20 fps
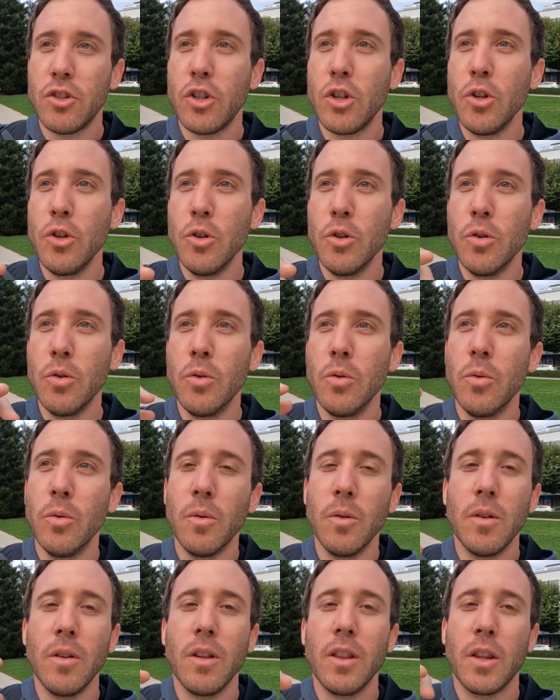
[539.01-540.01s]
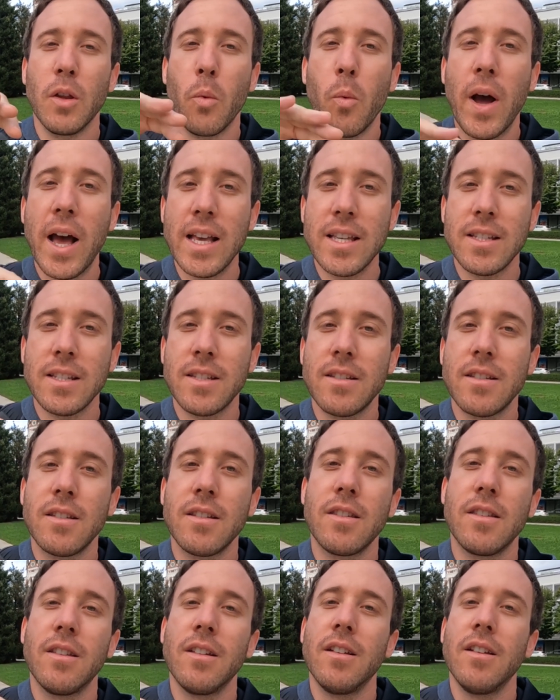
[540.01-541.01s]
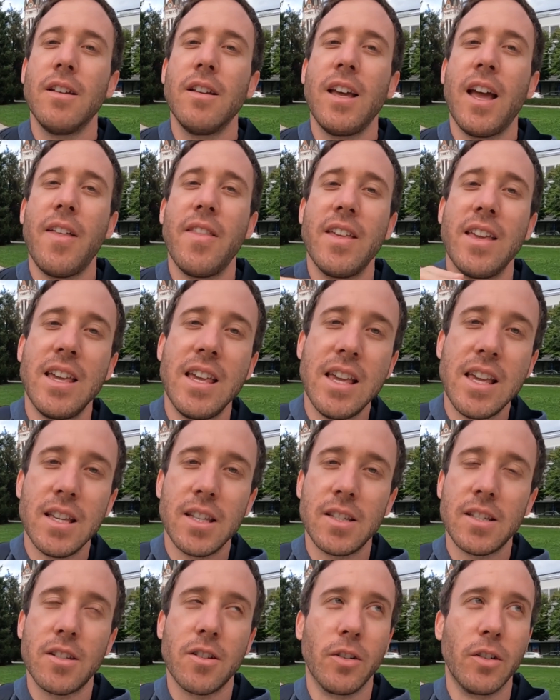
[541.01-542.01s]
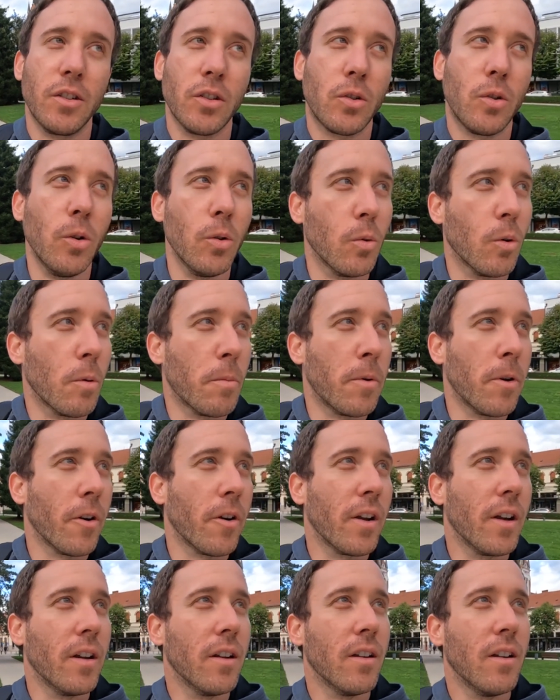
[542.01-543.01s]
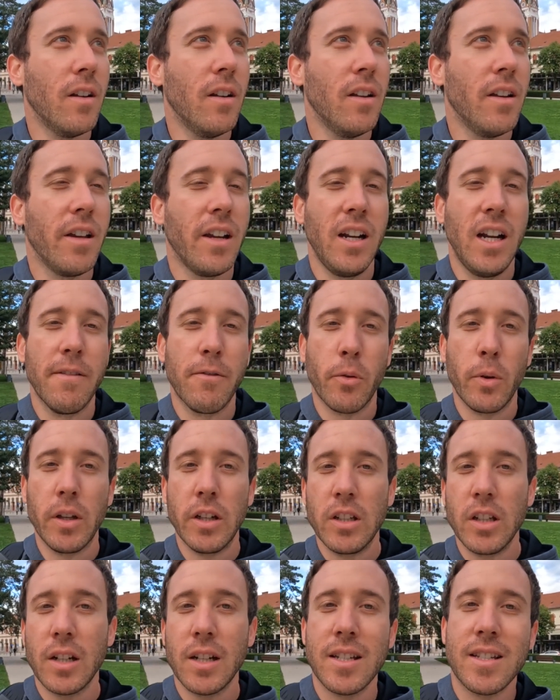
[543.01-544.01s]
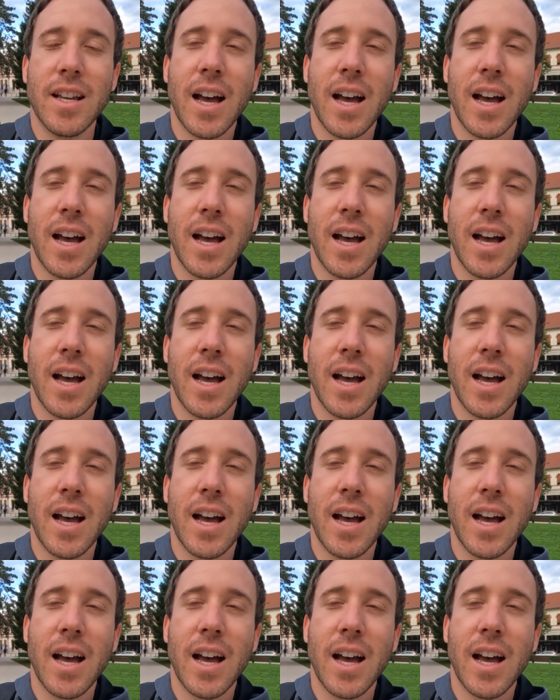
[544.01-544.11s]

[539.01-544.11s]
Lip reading: to the West and the East during the Cold War period. He never really took a